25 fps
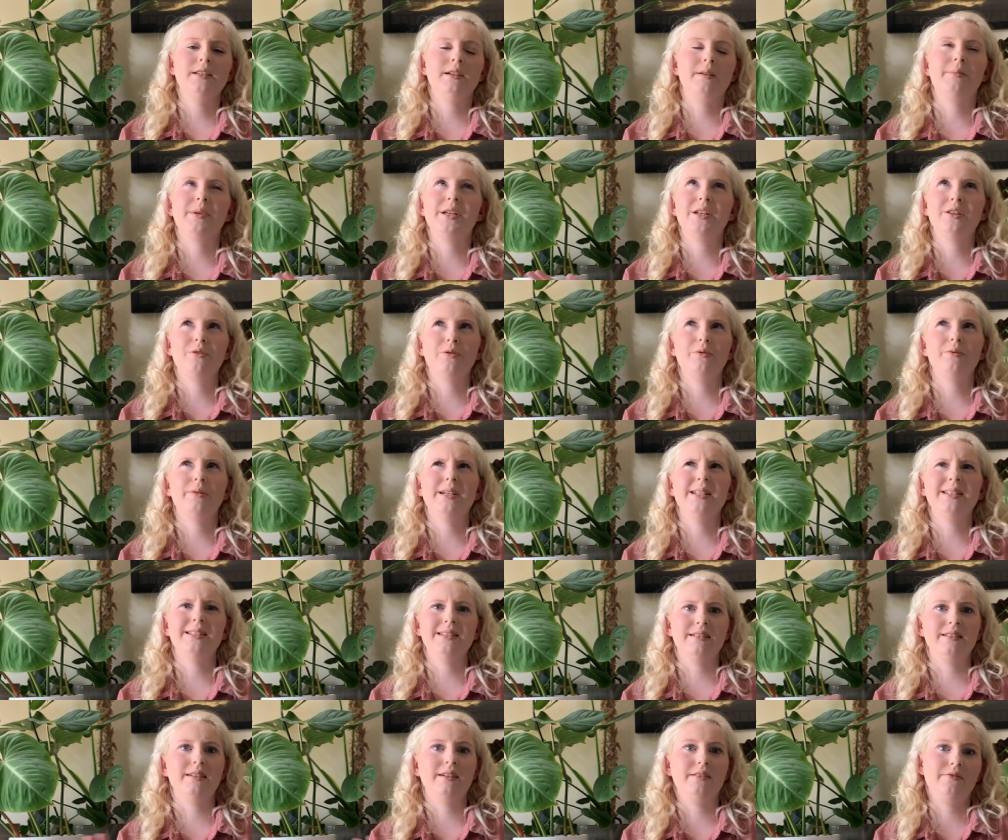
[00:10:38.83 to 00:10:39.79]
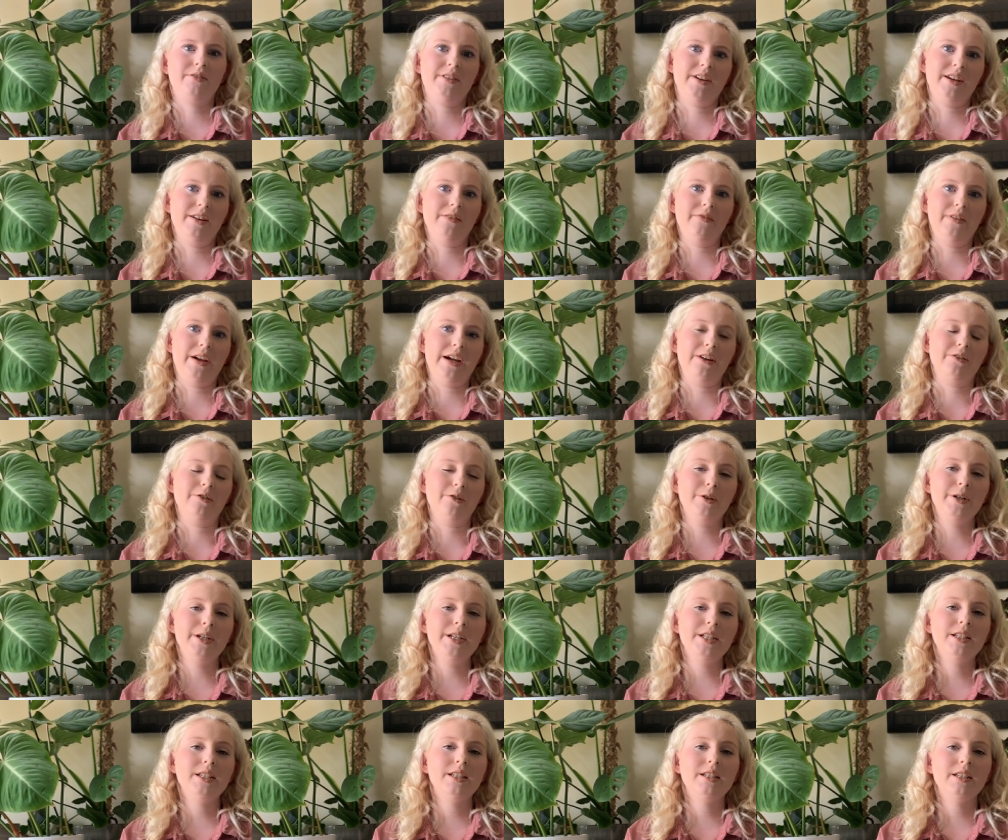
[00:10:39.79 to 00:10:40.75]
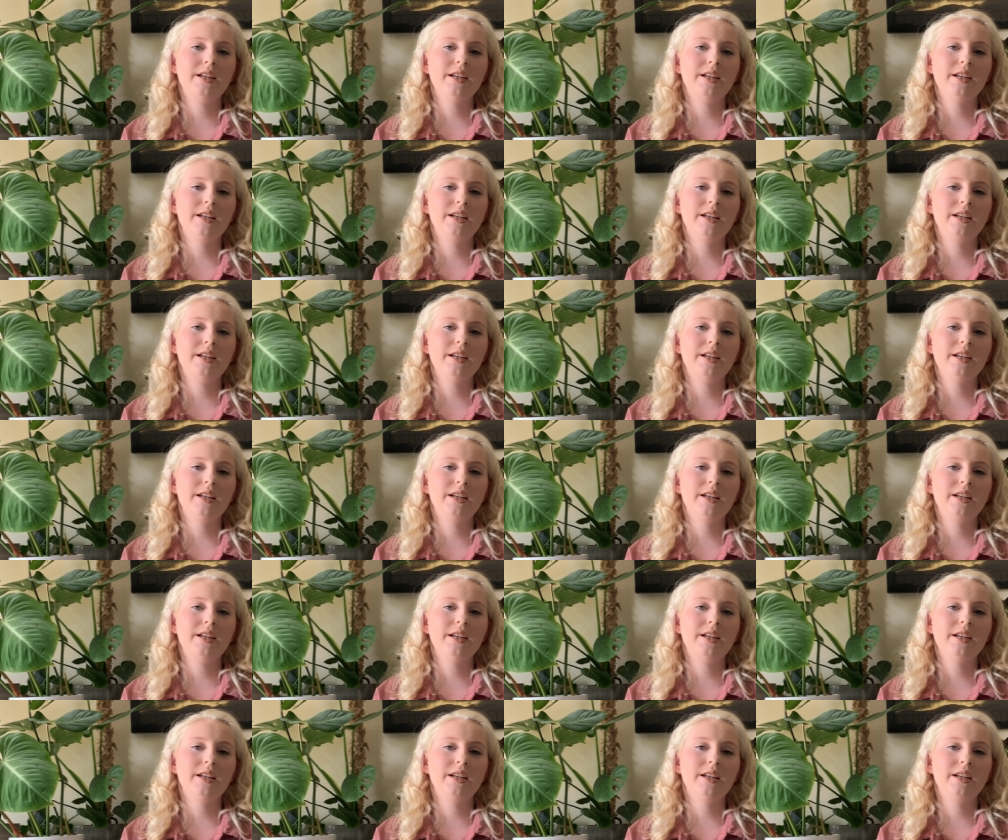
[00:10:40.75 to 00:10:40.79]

I mean, who isn't a fan of aroids?